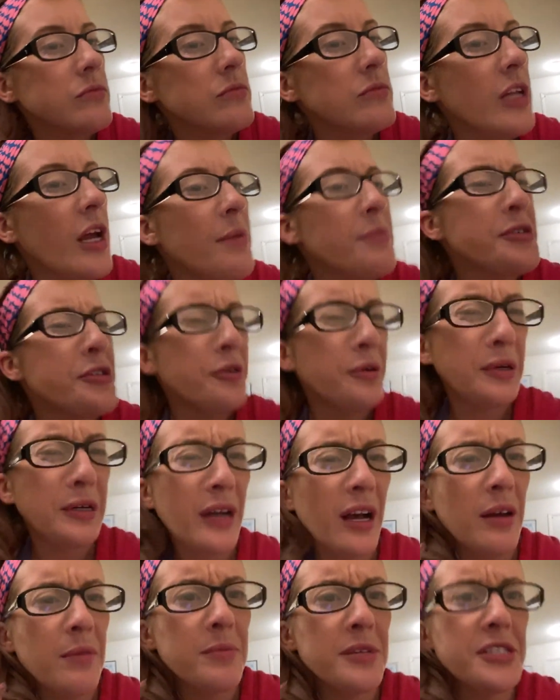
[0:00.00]
I'm sorry,
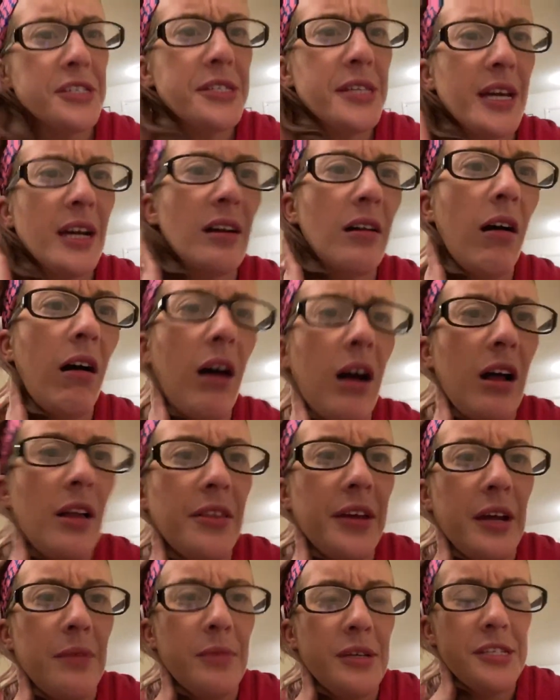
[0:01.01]
I missed that
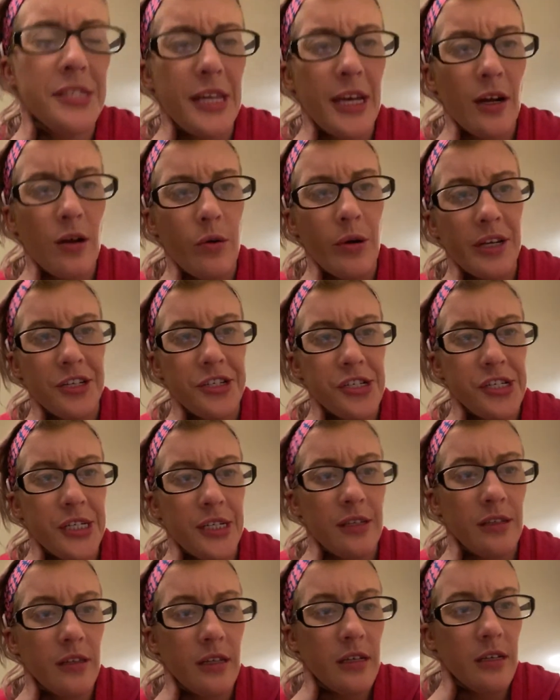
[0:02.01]

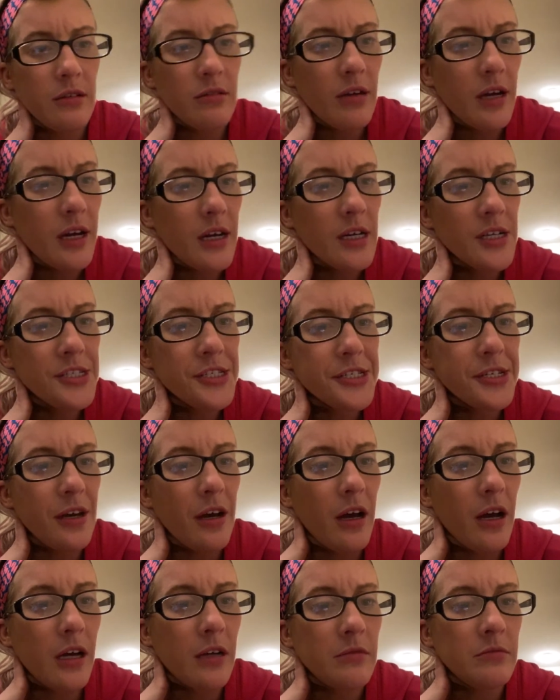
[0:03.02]
question that you guys,
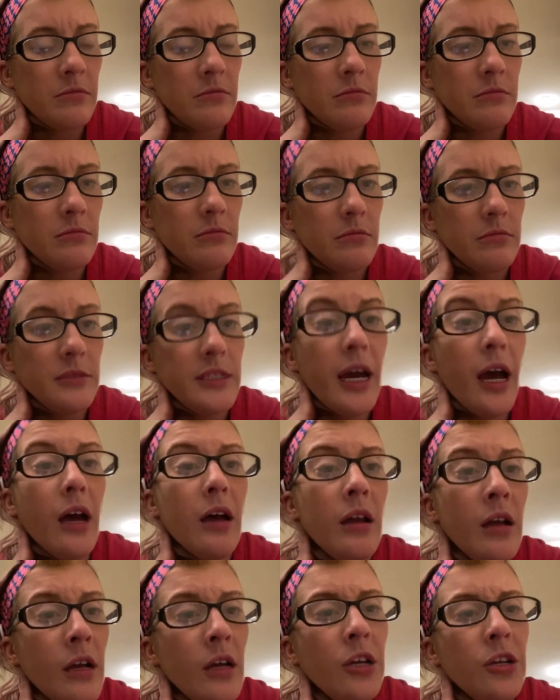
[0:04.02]
yeah,
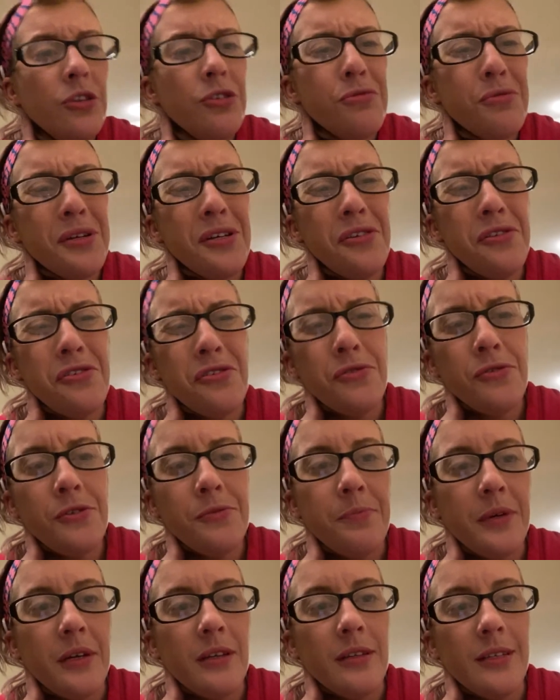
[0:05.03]
you can use
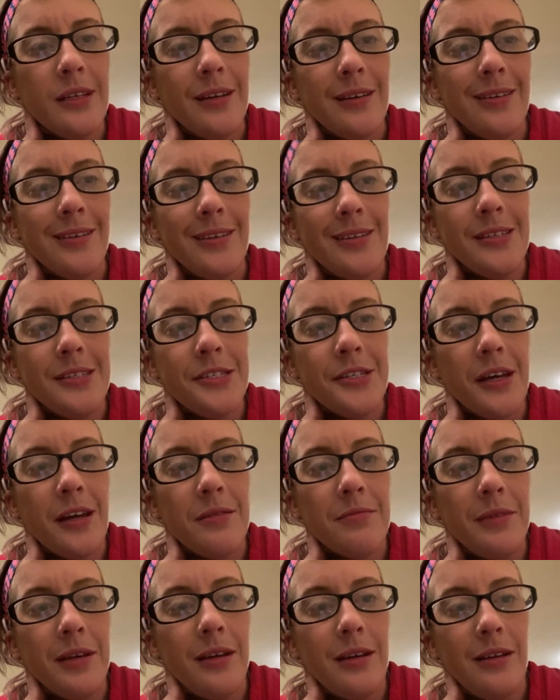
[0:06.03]
bandanas. I
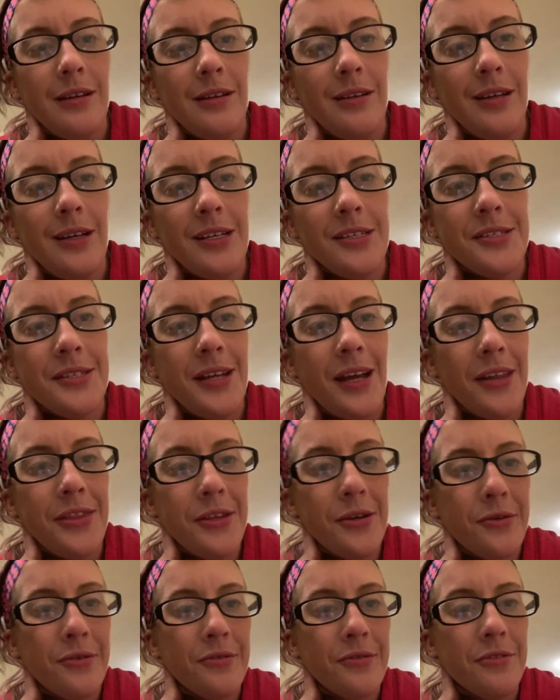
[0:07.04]
mean, it's not
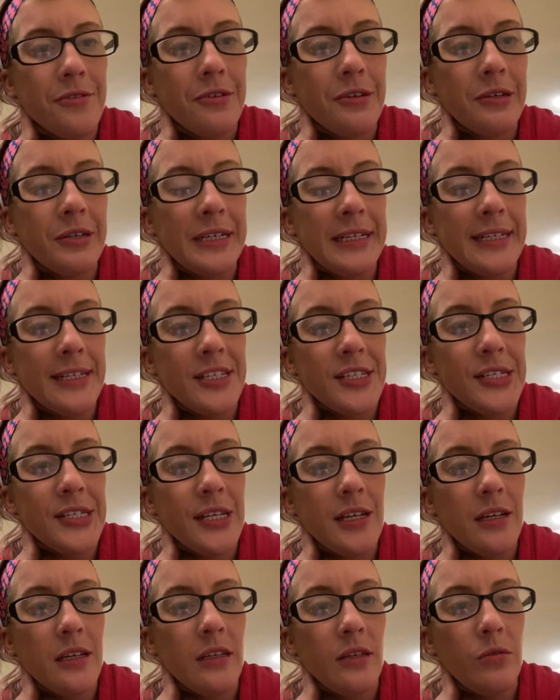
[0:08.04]
the greatest
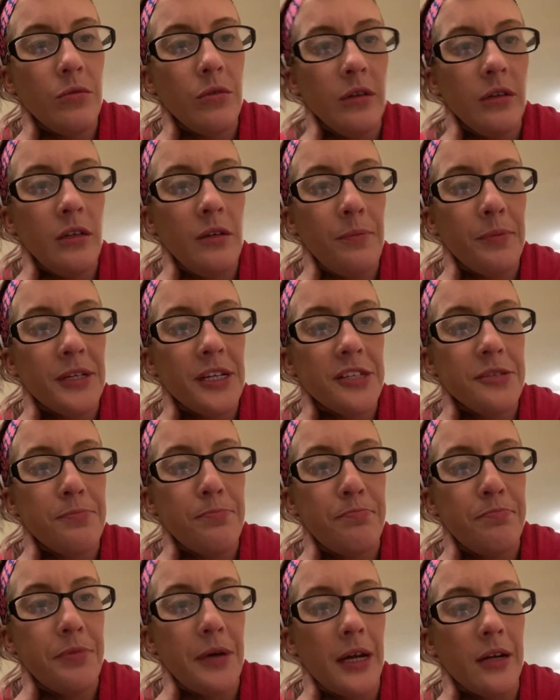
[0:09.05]
thing in the world, but it's
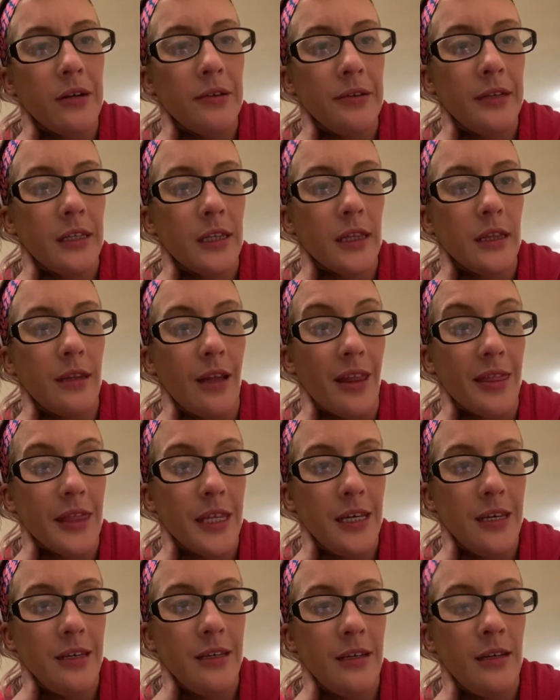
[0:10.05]
better than
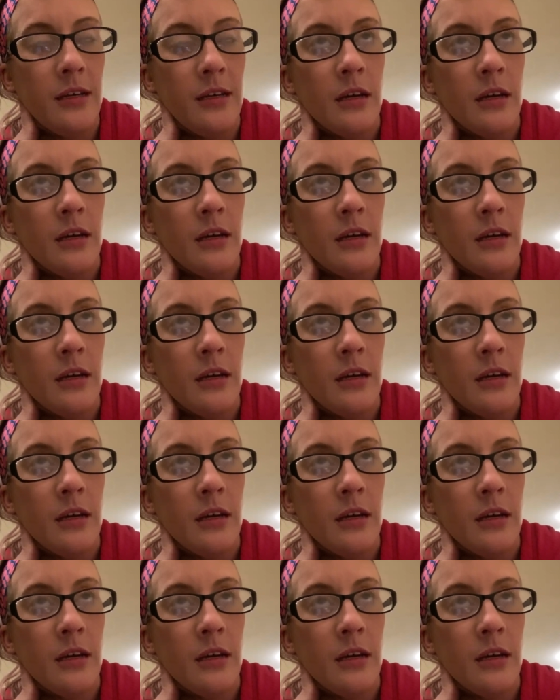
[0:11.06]
nothing.